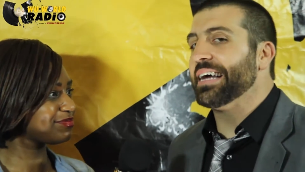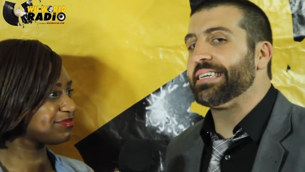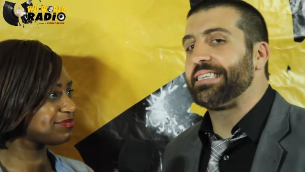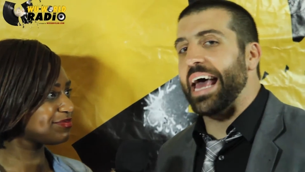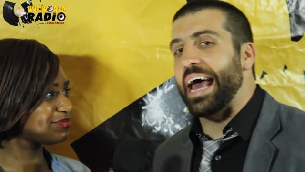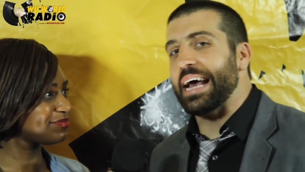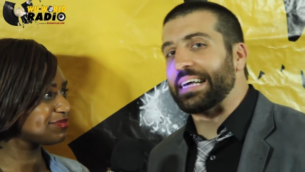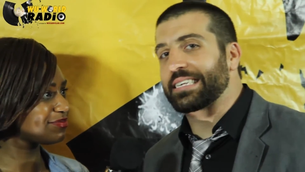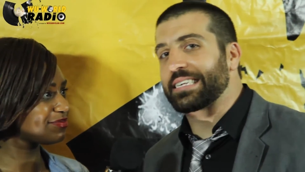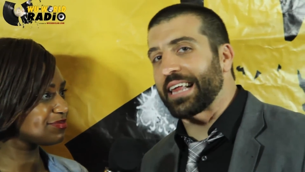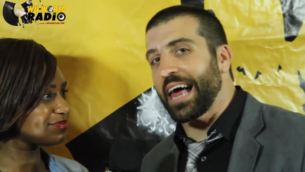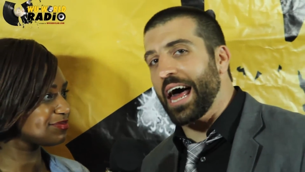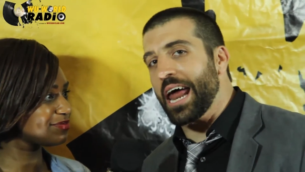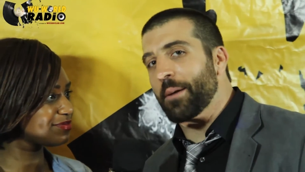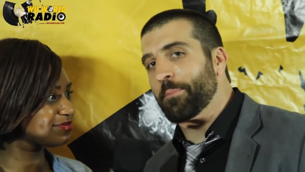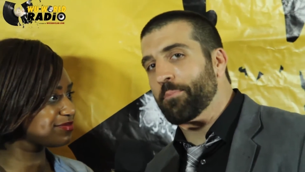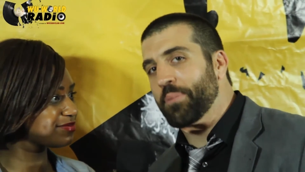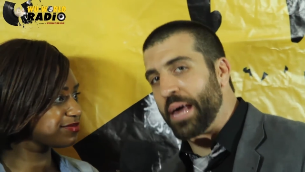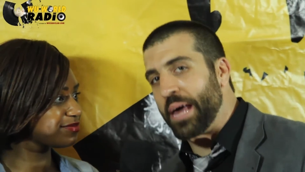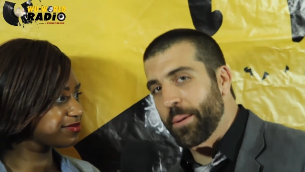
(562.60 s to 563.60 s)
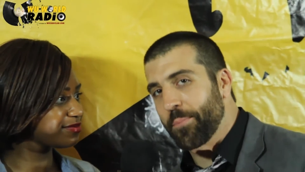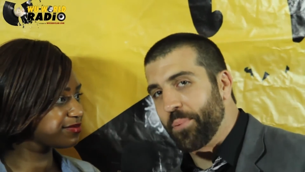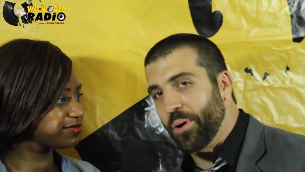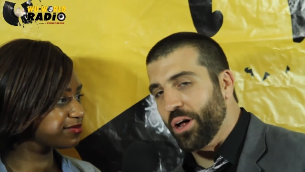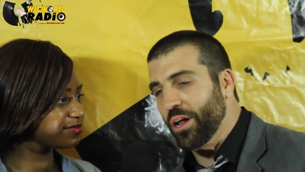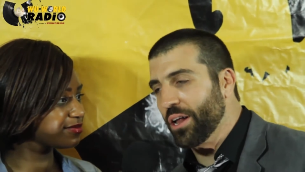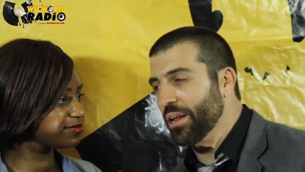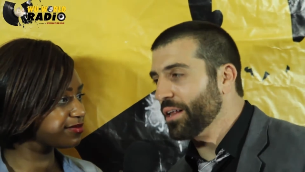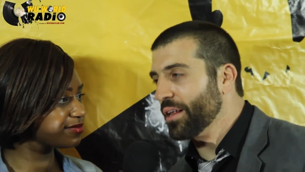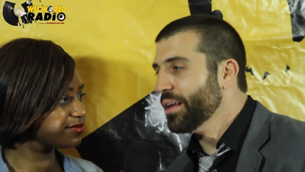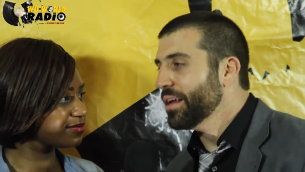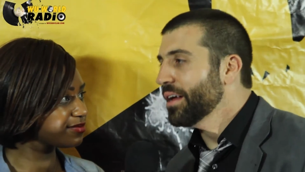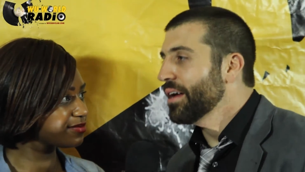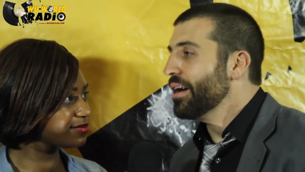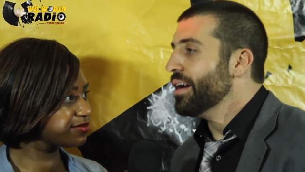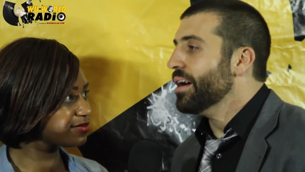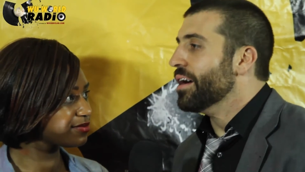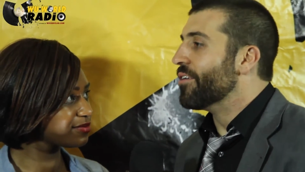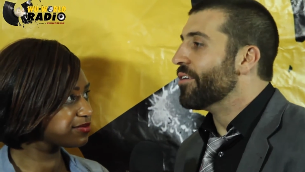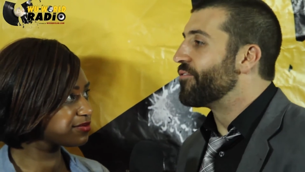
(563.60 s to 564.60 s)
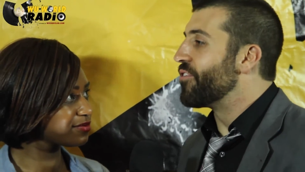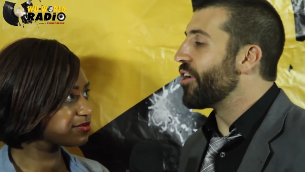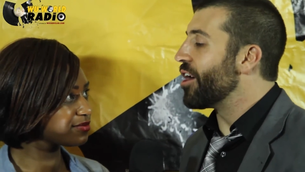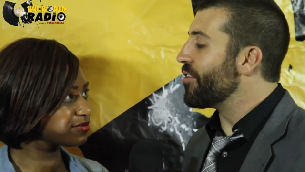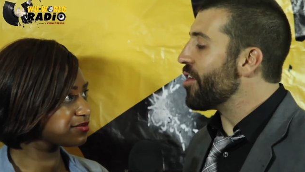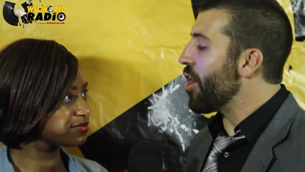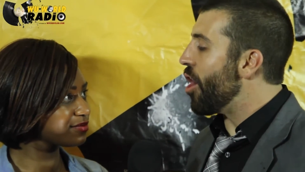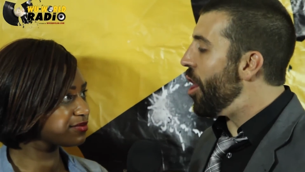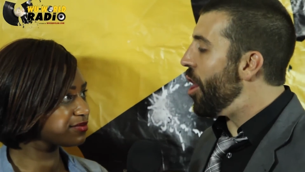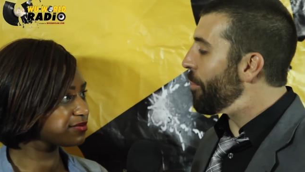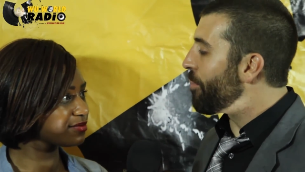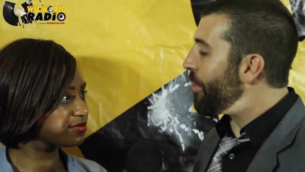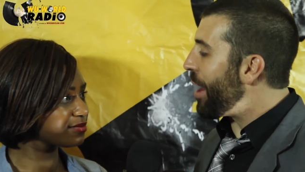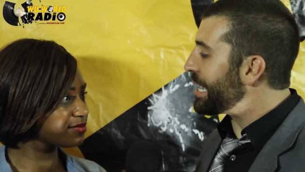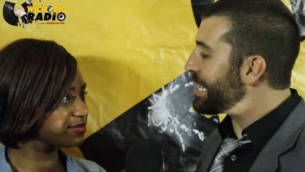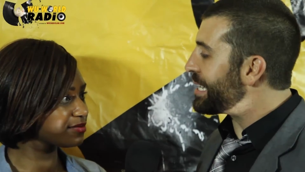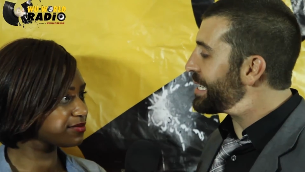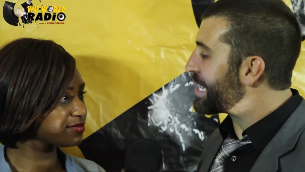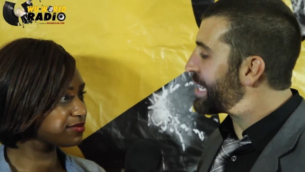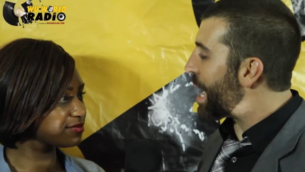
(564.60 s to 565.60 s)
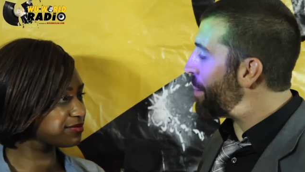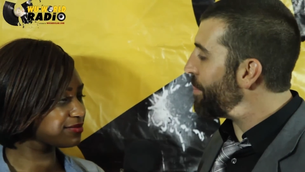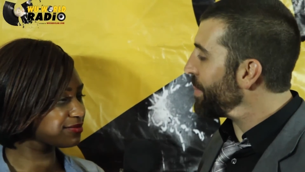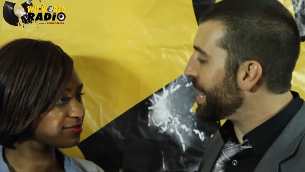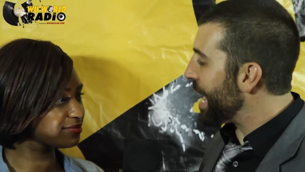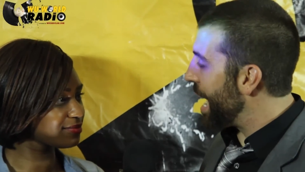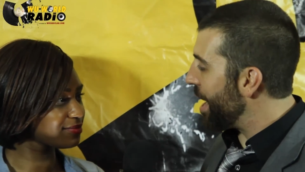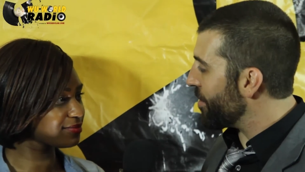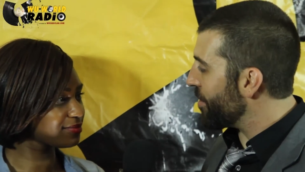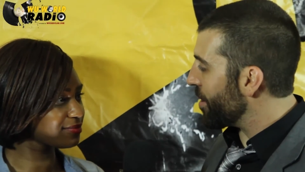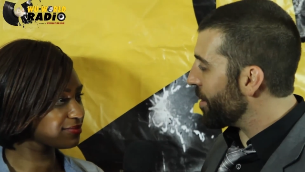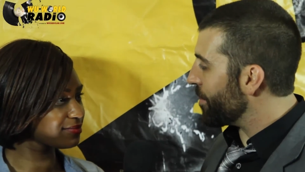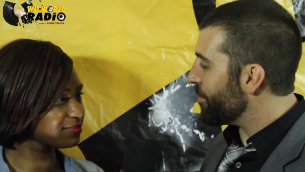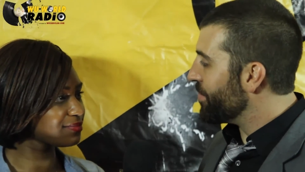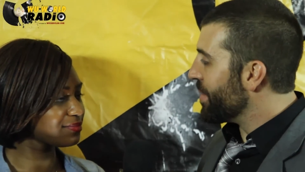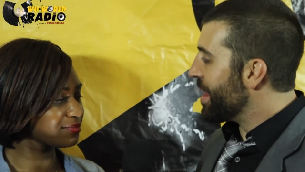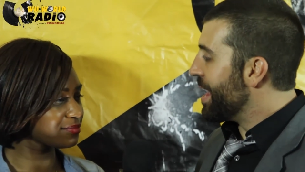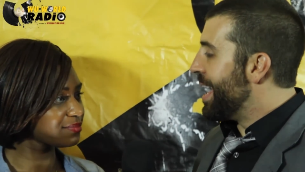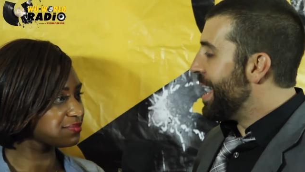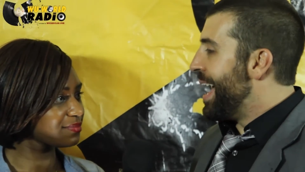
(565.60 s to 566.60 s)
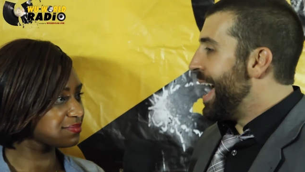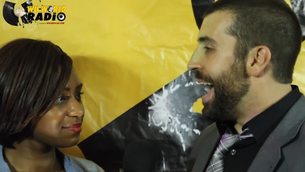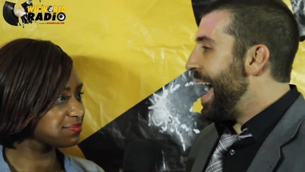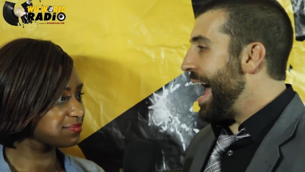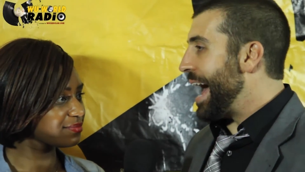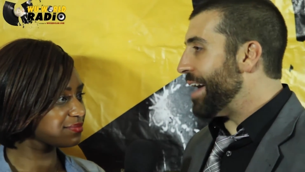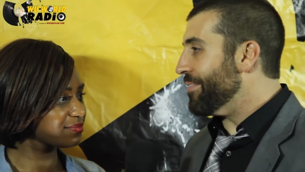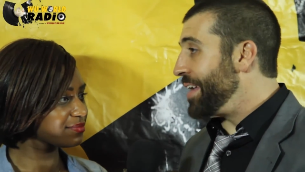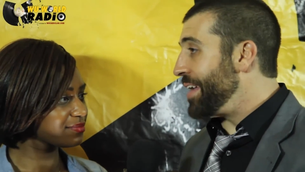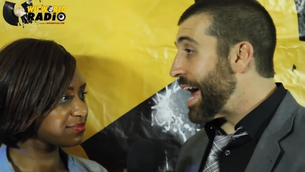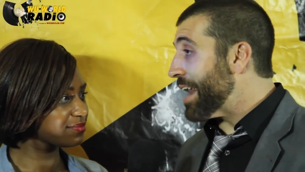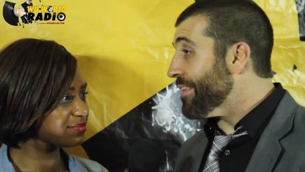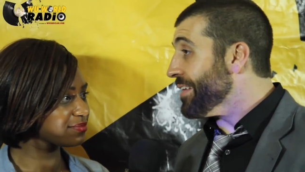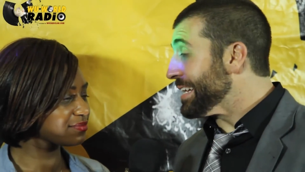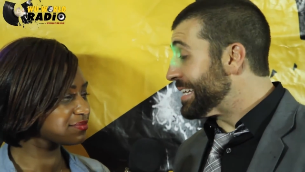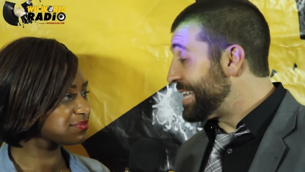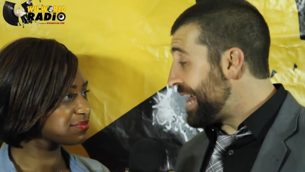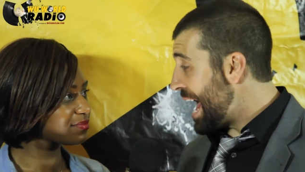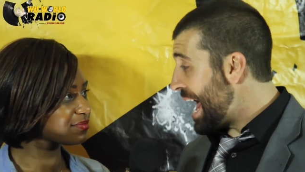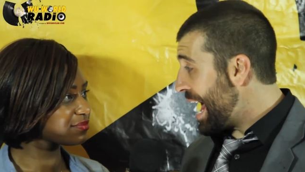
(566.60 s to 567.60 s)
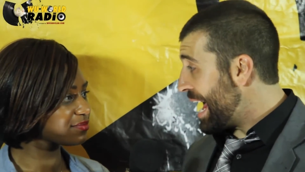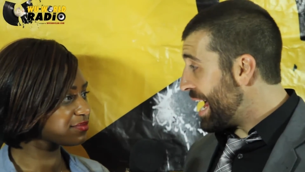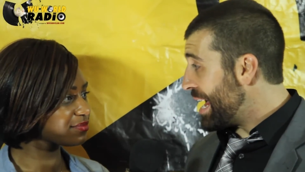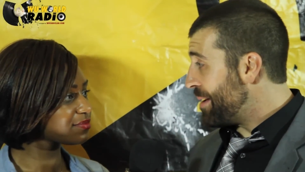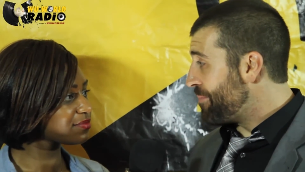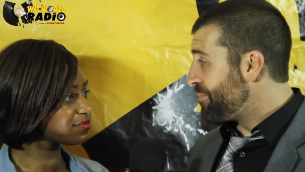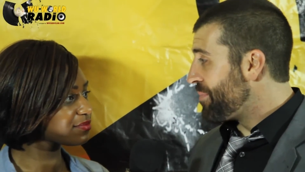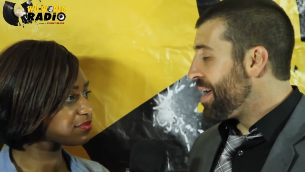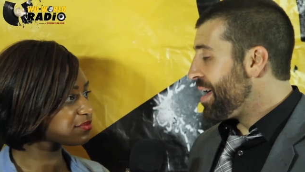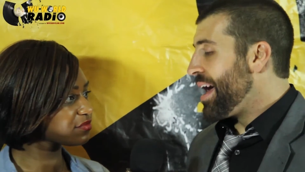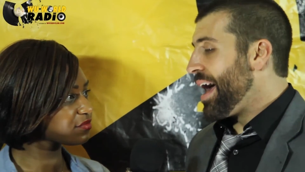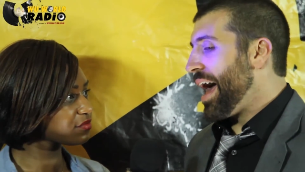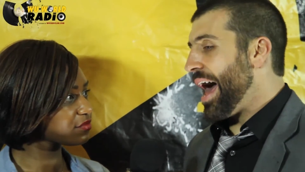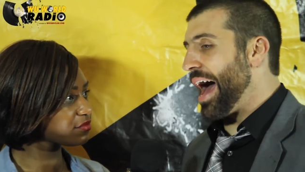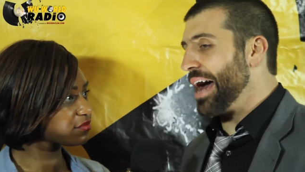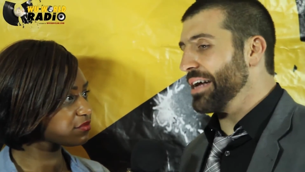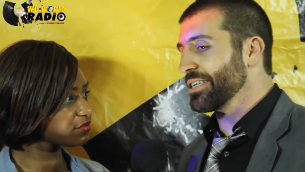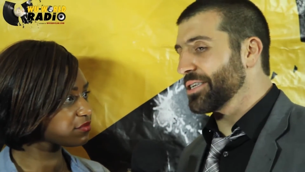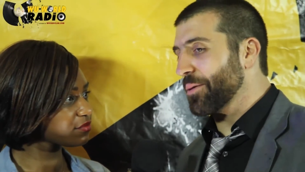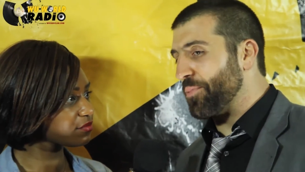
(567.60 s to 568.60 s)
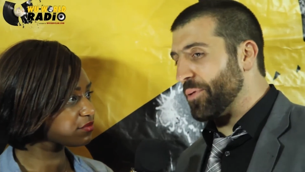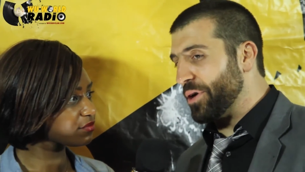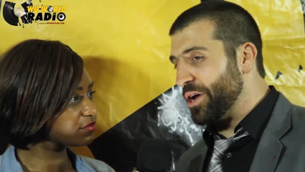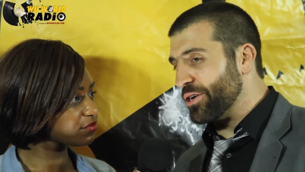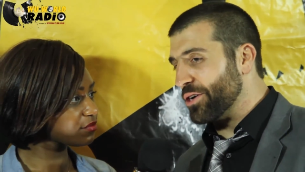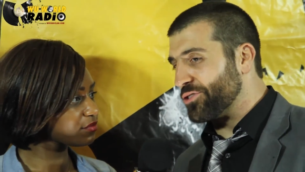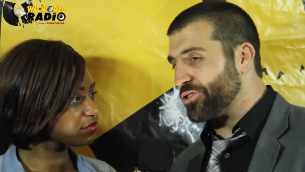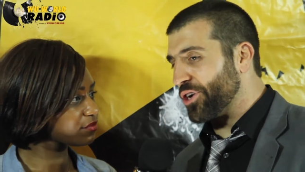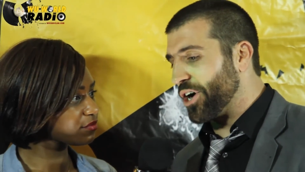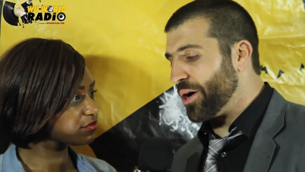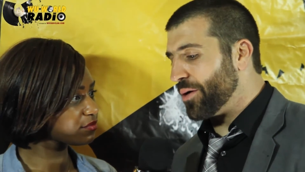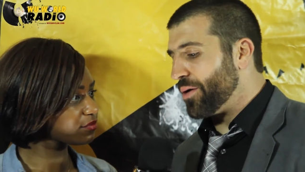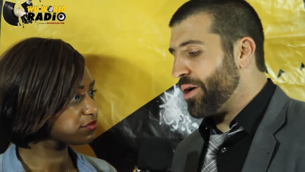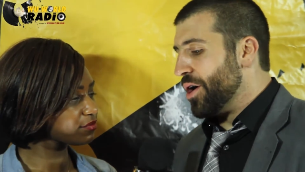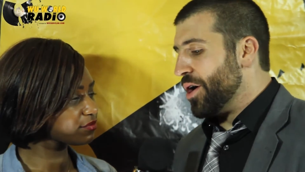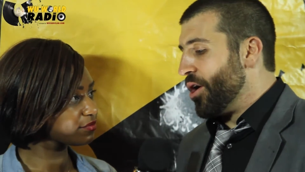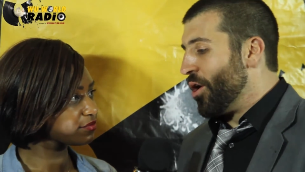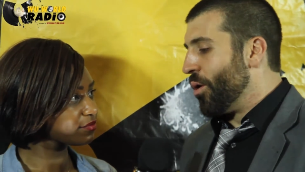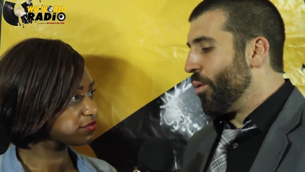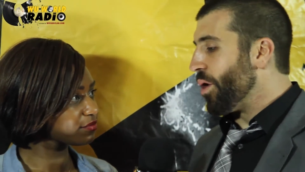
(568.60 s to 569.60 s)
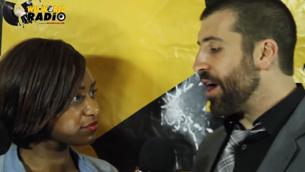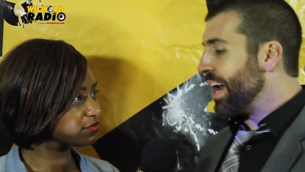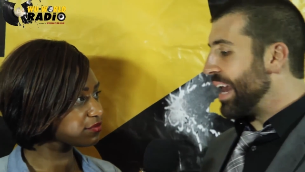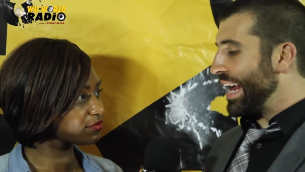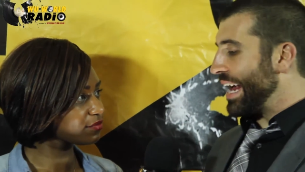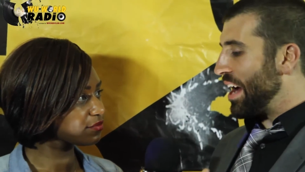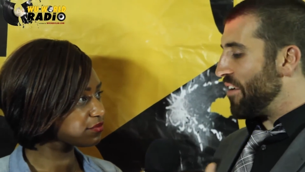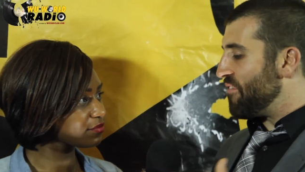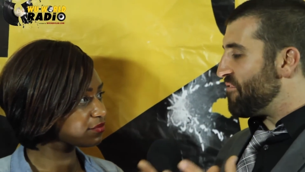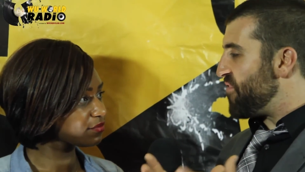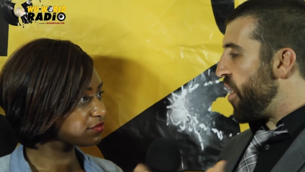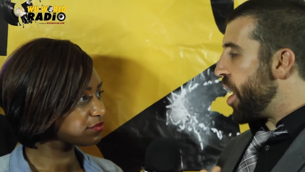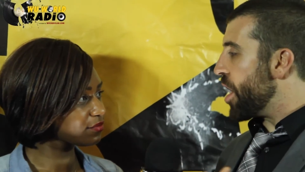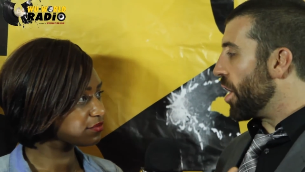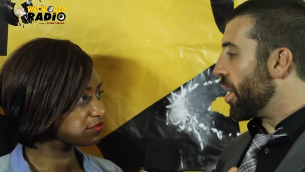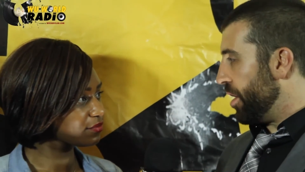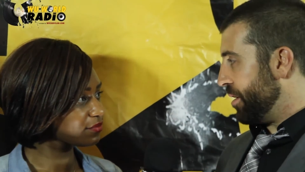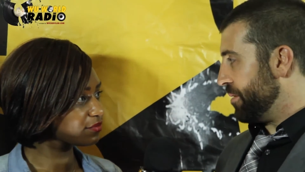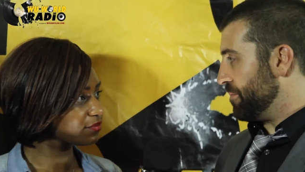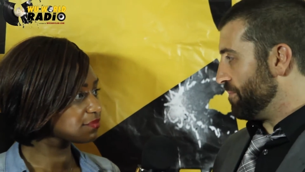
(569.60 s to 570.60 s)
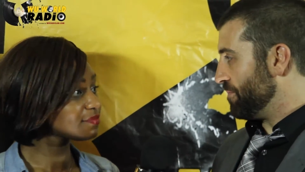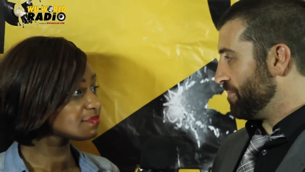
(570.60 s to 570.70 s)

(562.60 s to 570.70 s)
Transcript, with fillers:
Speaker 1: it takes a lot of people for the whole project to come together. At the end of the day, as a producer, we're like a funnel,